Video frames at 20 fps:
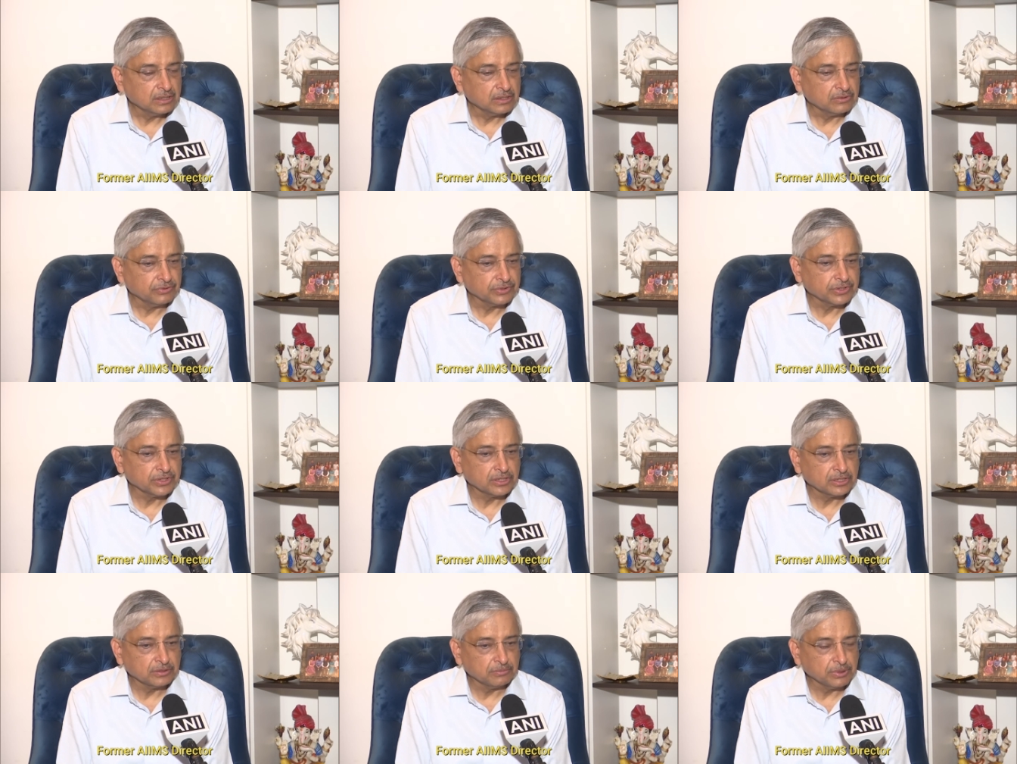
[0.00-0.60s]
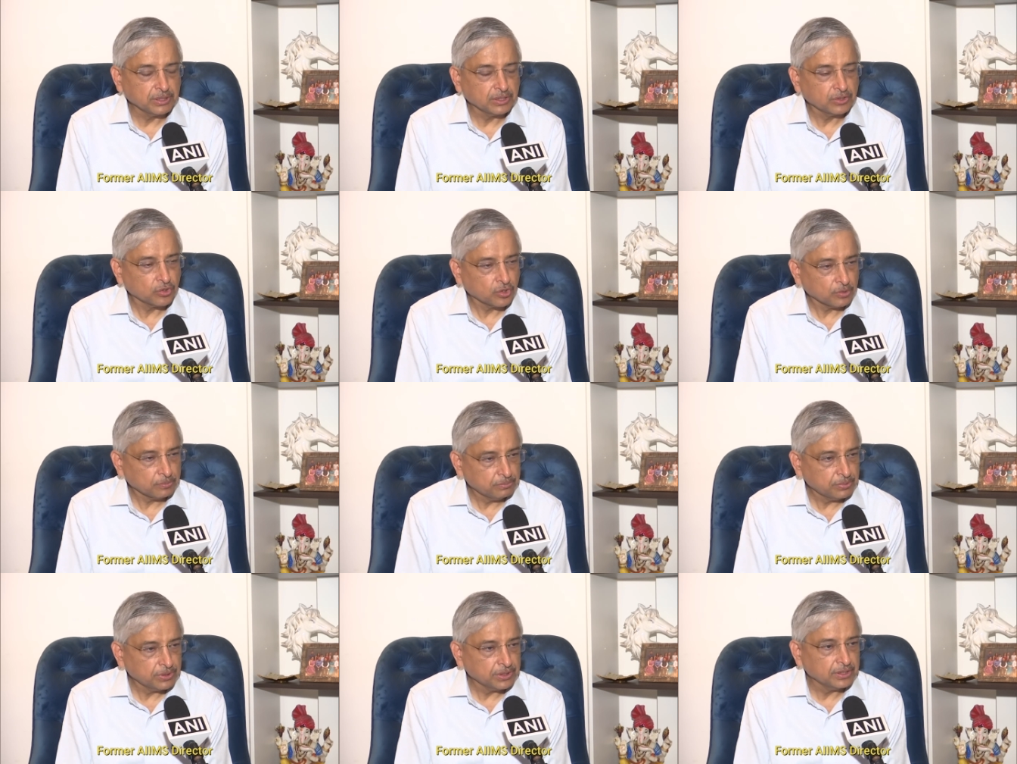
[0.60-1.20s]
uh, whether it be
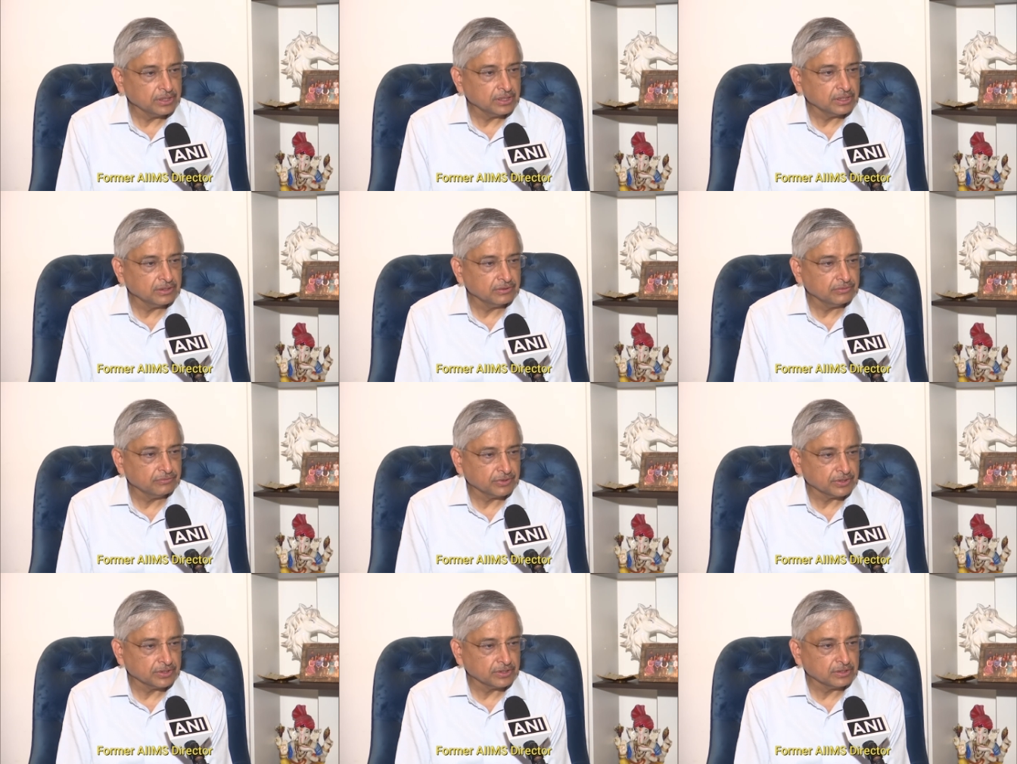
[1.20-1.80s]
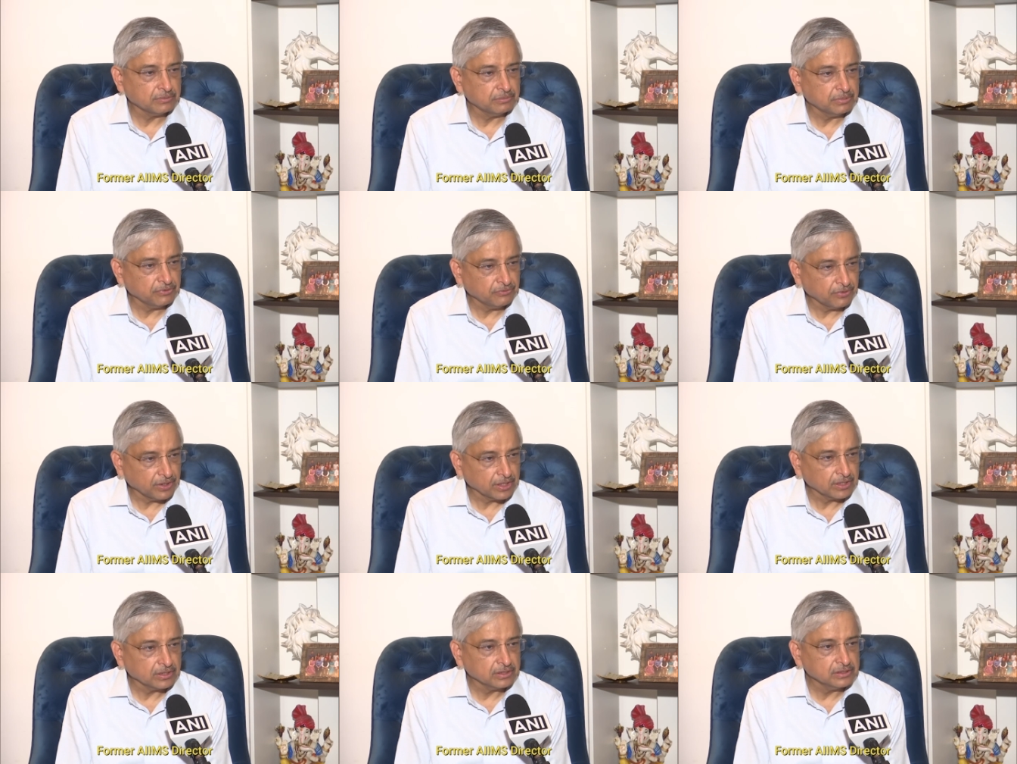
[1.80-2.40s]
crop burning, whether it be
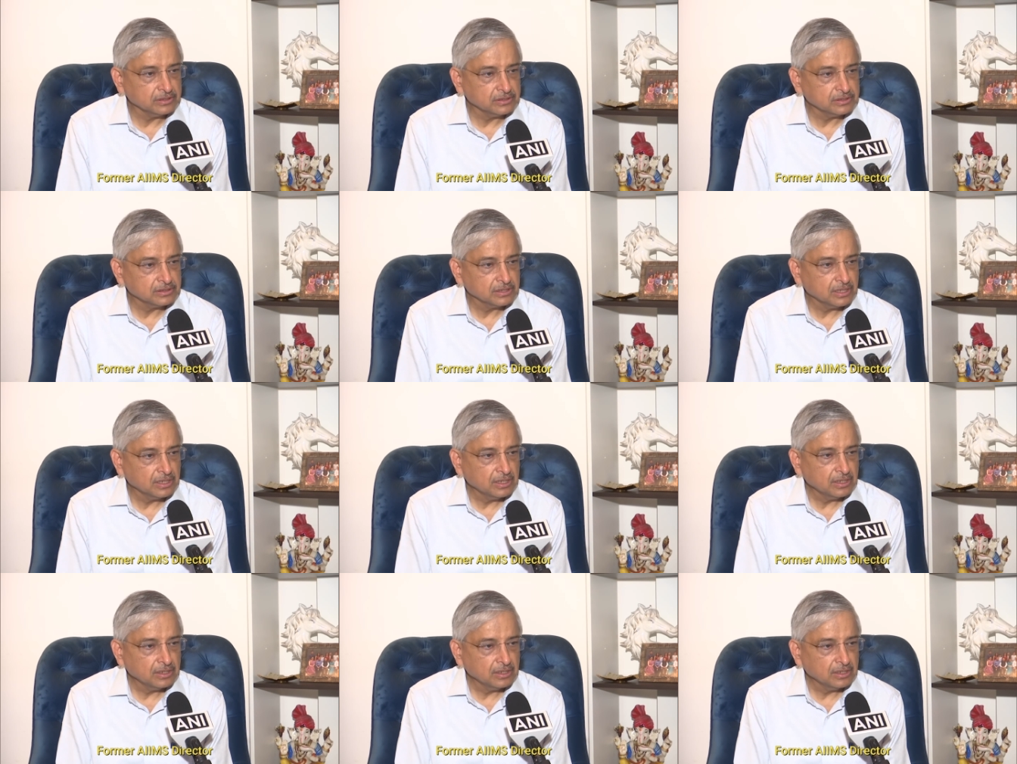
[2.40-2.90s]
vehicles,